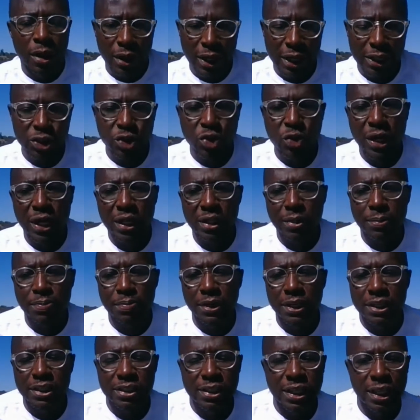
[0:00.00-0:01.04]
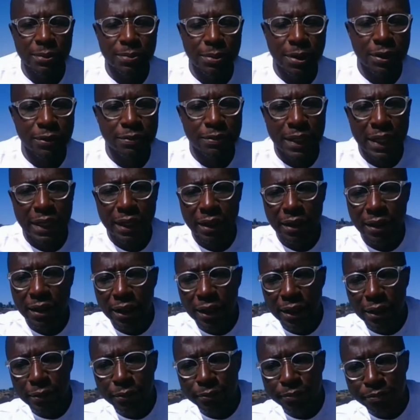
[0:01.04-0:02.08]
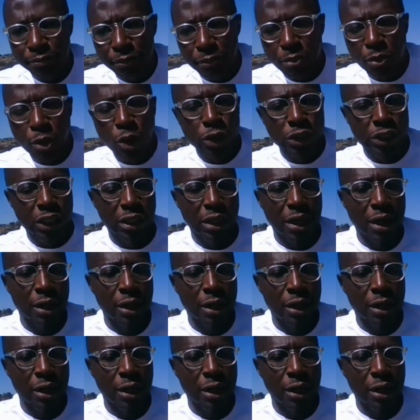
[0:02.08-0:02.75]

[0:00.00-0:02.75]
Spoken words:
Let's look at the press statement by Moja